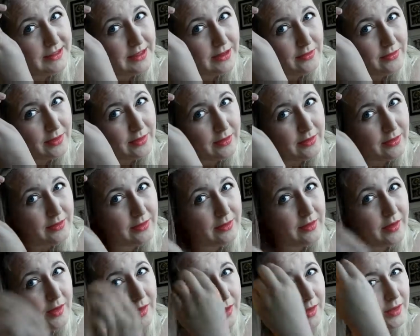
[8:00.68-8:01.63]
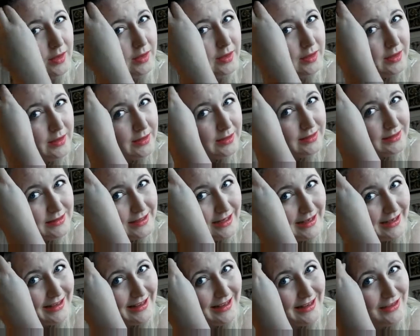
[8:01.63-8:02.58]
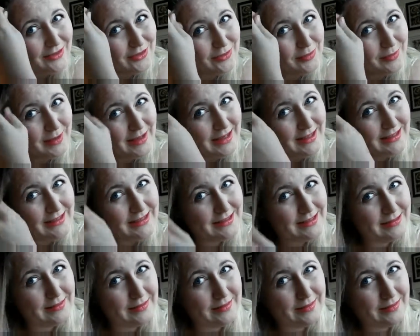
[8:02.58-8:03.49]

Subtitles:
over. Take an extra piece,